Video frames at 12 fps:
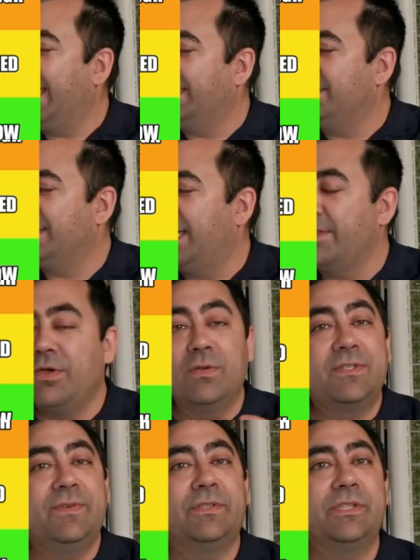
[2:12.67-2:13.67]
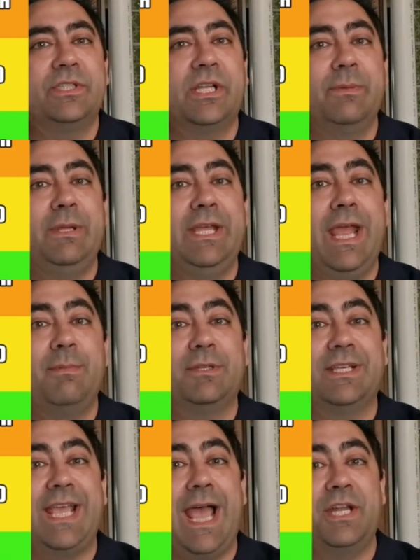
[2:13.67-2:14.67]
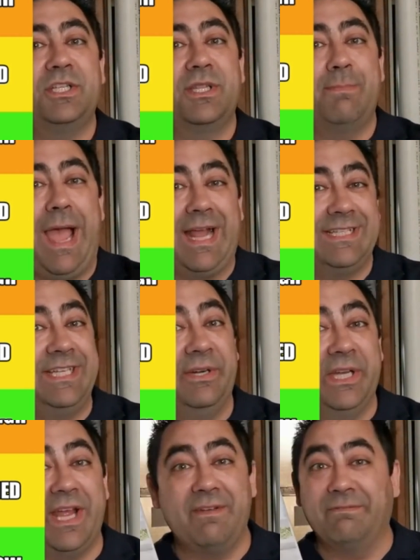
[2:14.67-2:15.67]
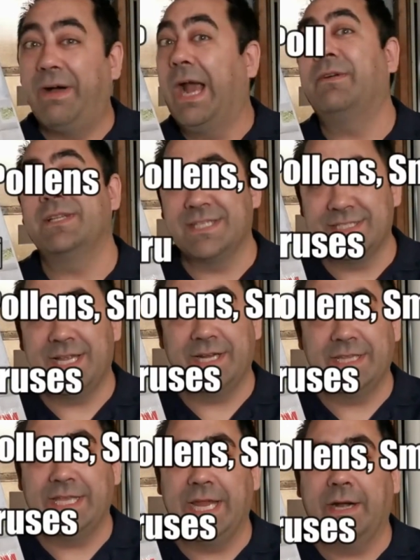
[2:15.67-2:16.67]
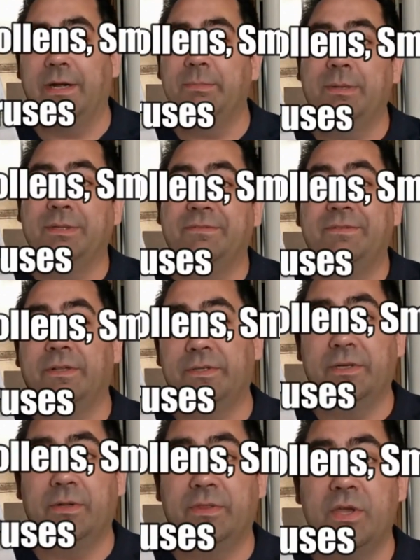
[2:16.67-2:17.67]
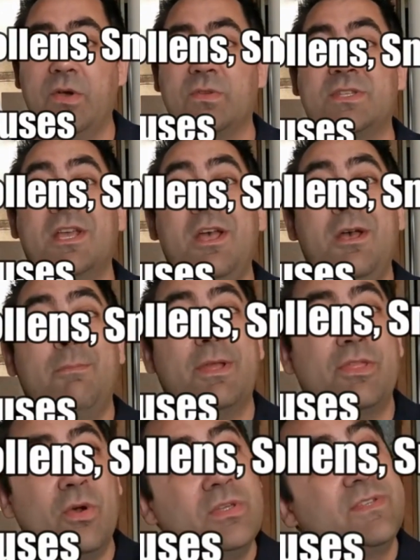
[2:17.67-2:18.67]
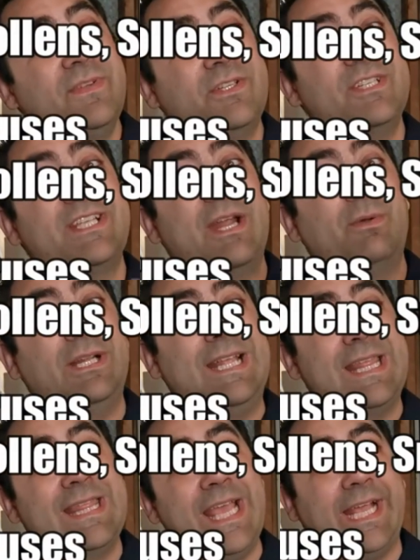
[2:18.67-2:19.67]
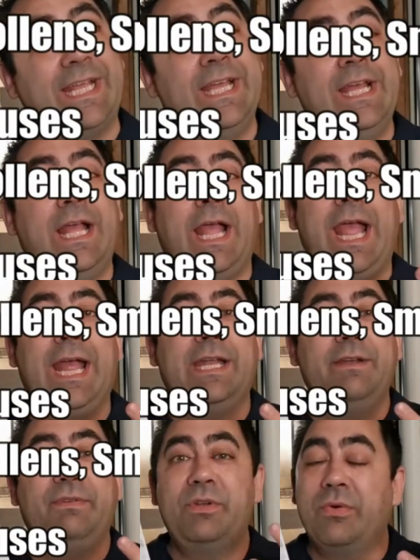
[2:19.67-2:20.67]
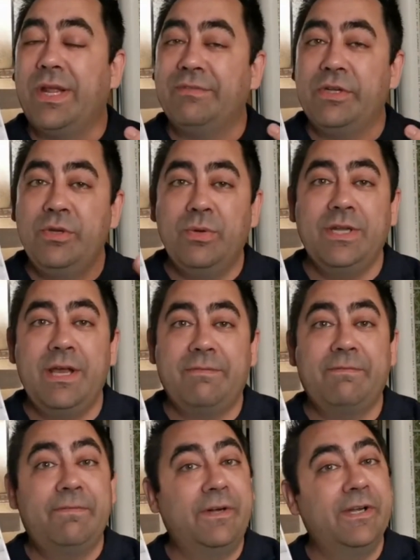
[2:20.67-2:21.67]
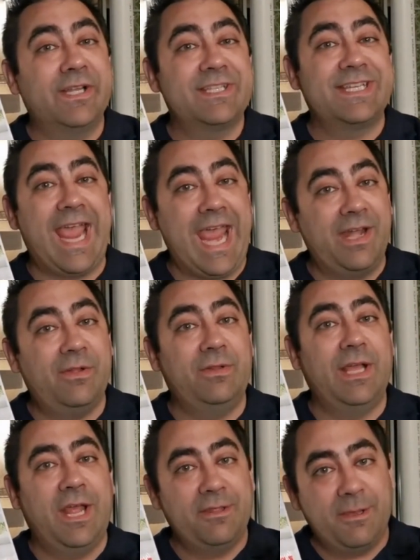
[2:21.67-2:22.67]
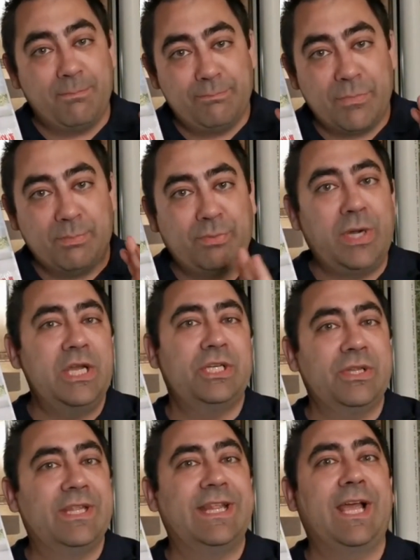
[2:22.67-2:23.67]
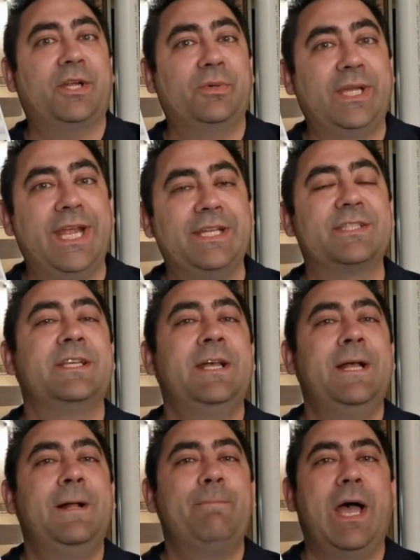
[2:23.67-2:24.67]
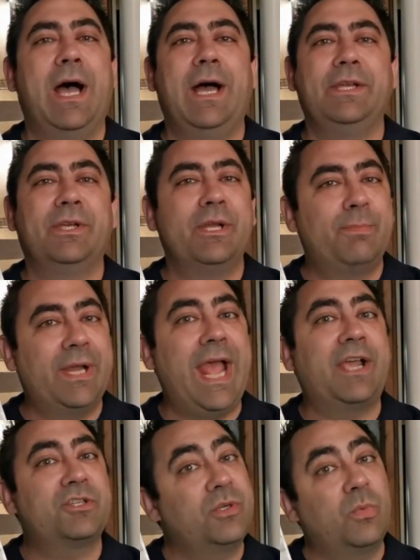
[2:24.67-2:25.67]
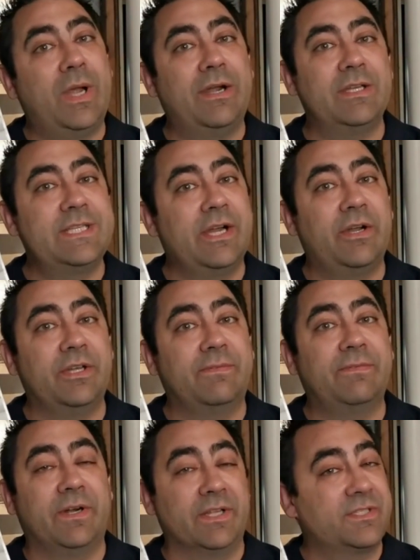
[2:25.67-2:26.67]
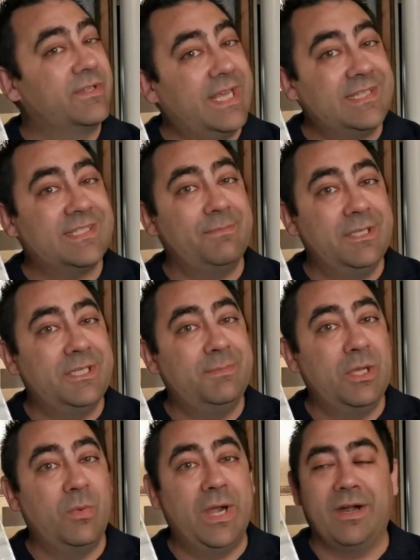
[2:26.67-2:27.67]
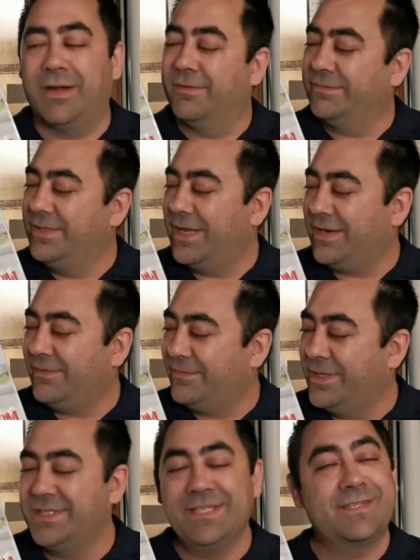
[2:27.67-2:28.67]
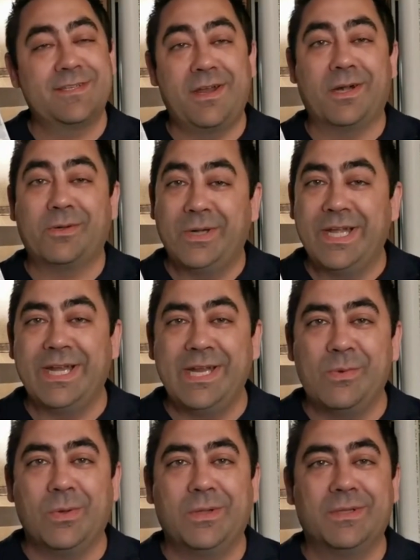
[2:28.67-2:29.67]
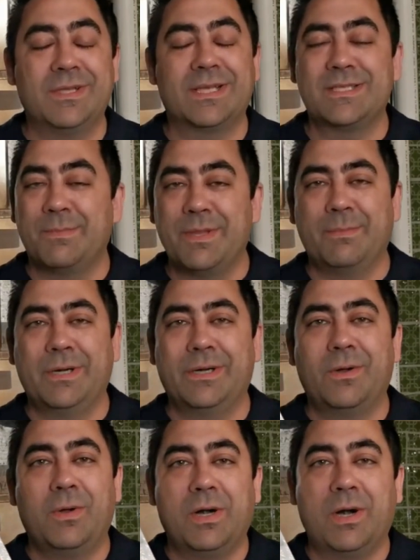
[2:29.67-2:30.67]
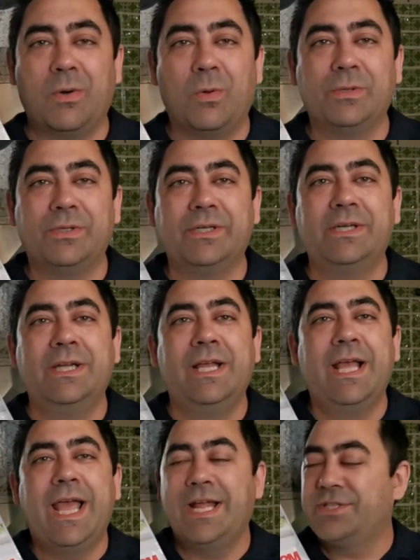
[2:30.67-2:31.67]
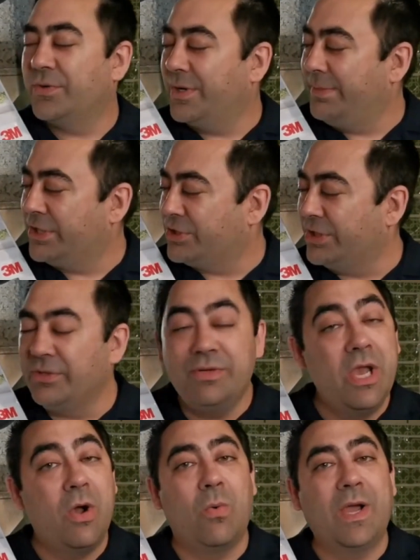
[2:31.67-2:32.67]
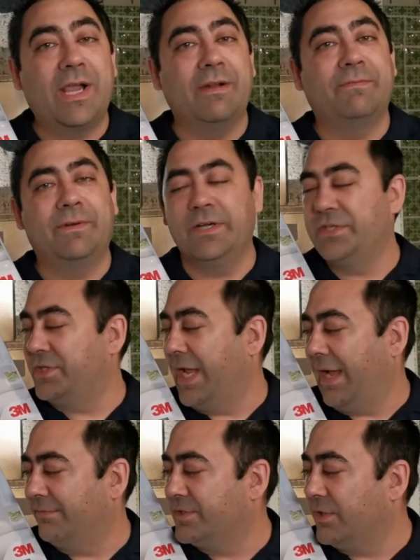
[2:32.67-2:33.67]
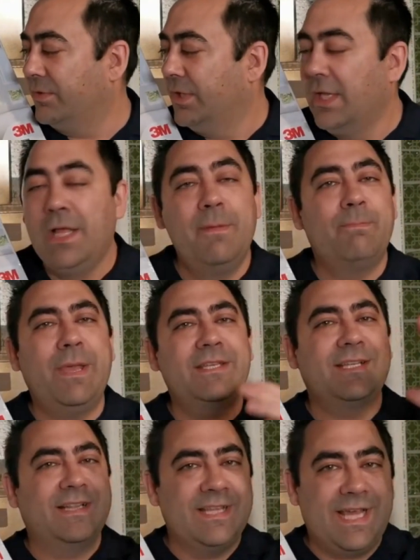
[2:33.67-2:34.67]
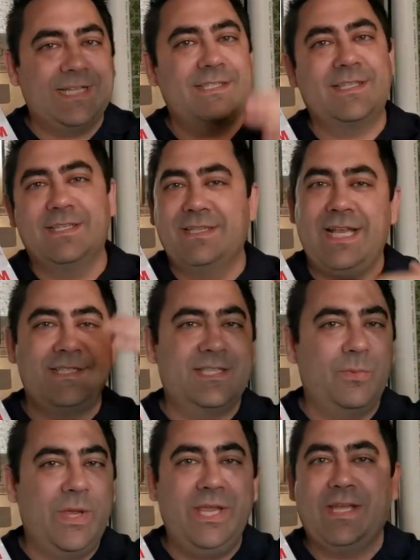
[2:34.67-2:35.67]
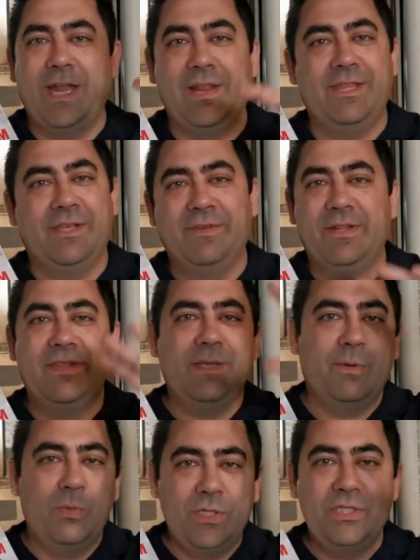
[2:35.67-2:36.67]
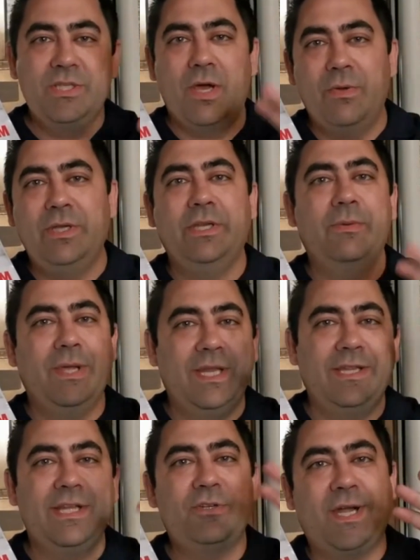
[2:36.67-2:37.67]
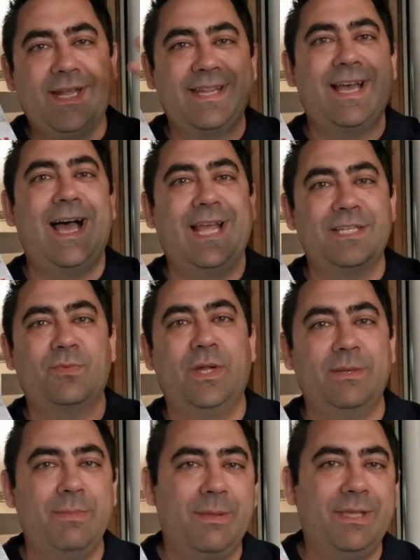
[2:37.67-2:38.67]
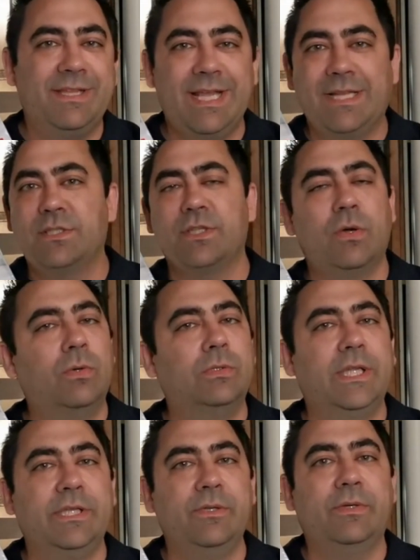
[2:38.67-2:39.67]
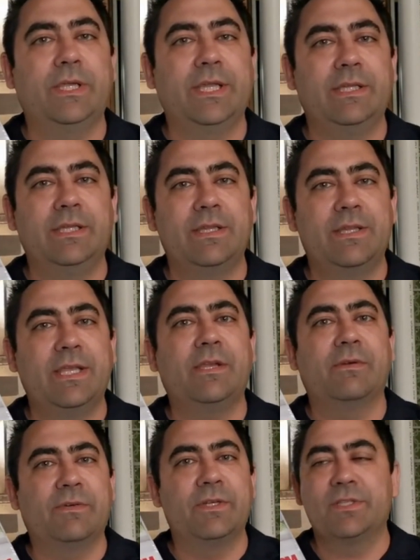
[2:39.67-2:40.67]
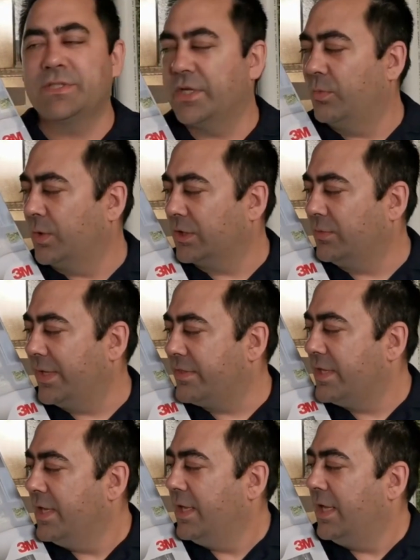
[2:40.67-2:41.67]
And those filters are going to be able to catch the bacteria and viruses out of the air and be able to filter out those. But those filters get really thick, and if you don't have a new enough furnace to handle the pressure that creates, you're going to put extra wear and tear on your furnace. So that's something to be aware of. Not all furnaces are created equal. Like, some of them are older, and so you want to make sure you know what kind of furnace you have. So basically, that's the way you kind of think of it. Think about which zone are you in, and then try to get the highest one maybe in that zone that you can think your furnace is going to work with.